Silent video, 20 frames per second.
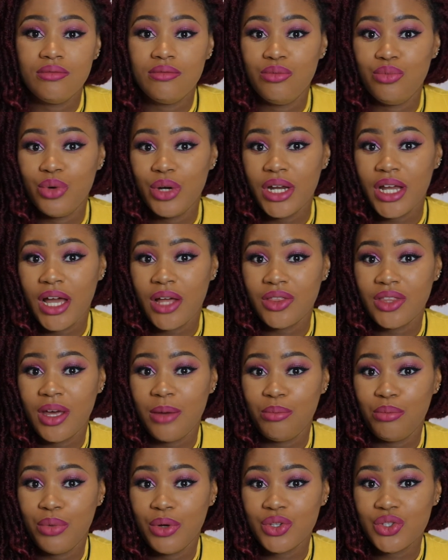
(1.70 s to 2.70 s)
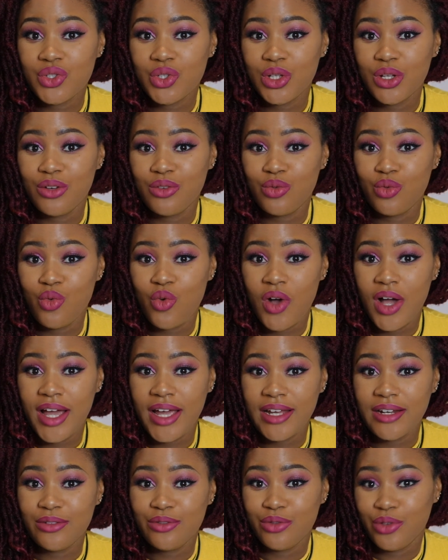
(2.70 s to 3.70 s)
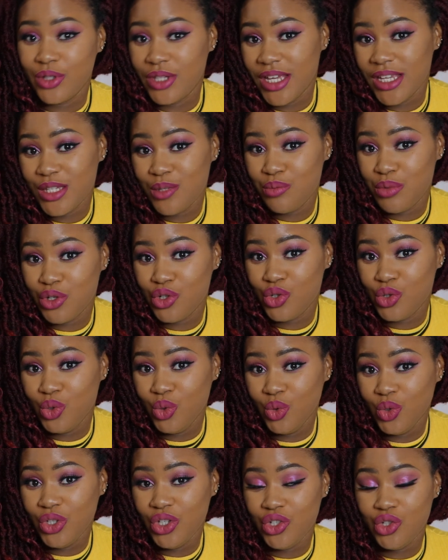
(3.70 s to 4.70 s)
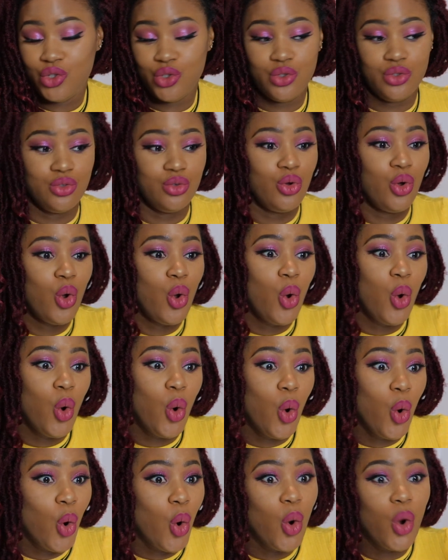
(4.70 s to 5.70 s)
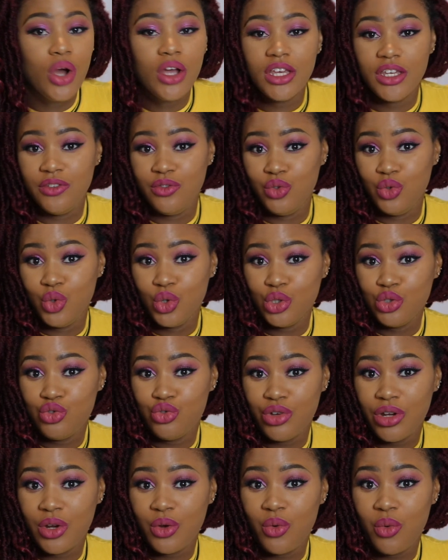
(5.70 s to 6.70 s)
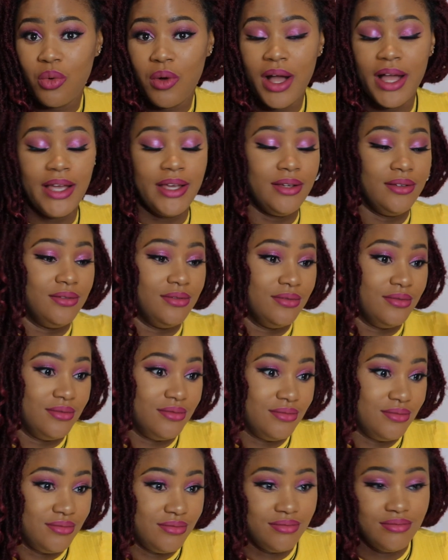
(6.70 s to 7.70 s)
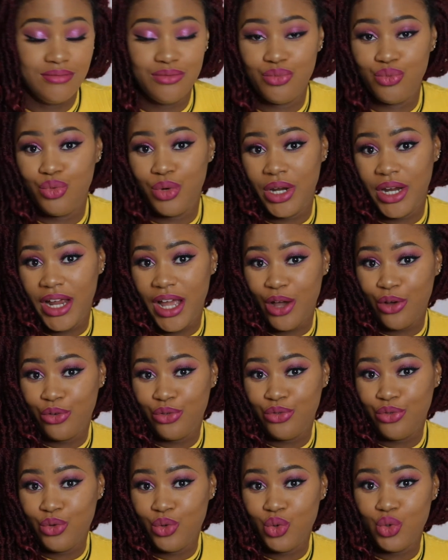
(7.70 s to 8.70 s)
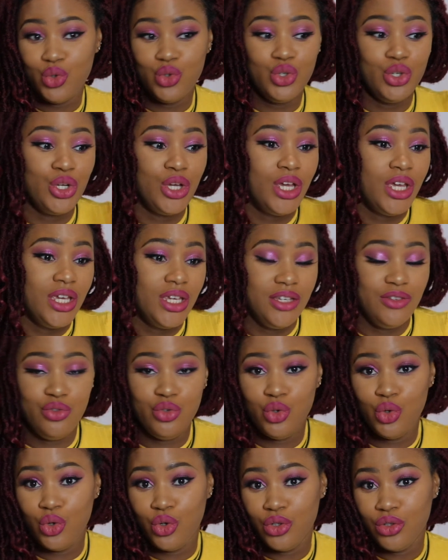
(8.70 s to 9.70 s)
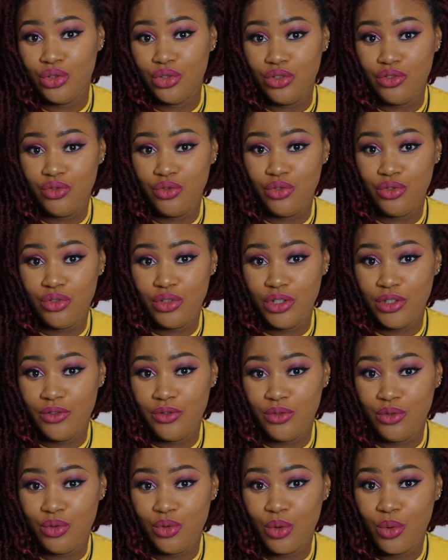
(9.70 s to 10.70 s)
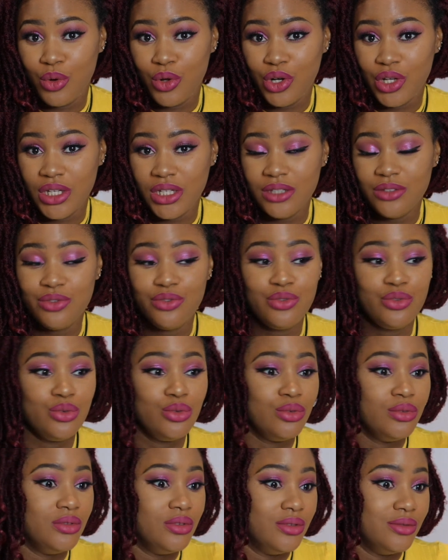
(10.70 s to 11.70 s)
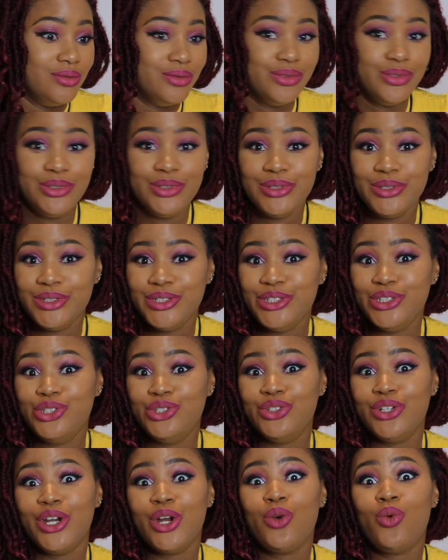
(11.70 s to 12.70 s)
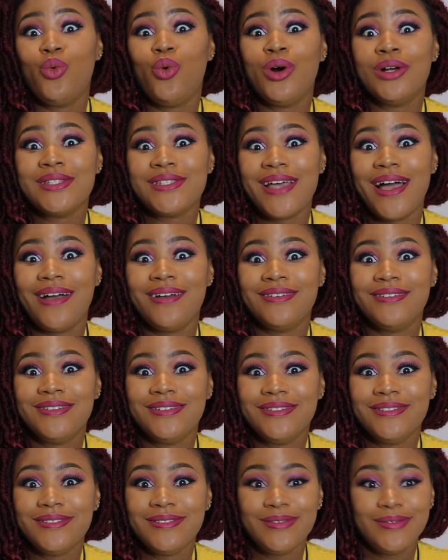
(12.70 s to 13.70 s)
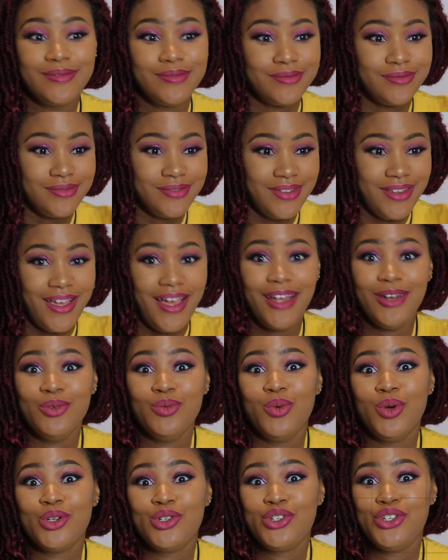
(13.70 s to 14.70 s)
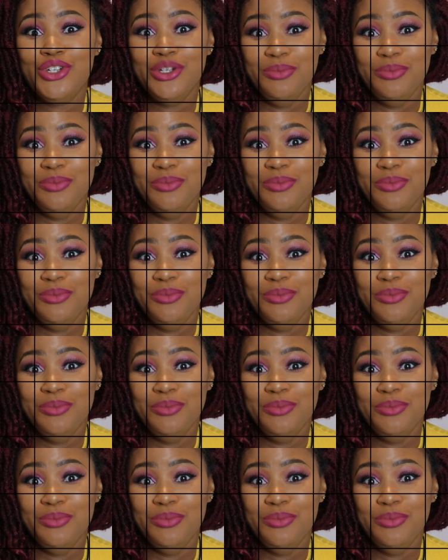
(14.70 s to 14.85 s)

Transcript: bring out that bottle of wine for that special occasion. If you don't drink wine, bring out food. If you don't want to eat food, drink water and watch the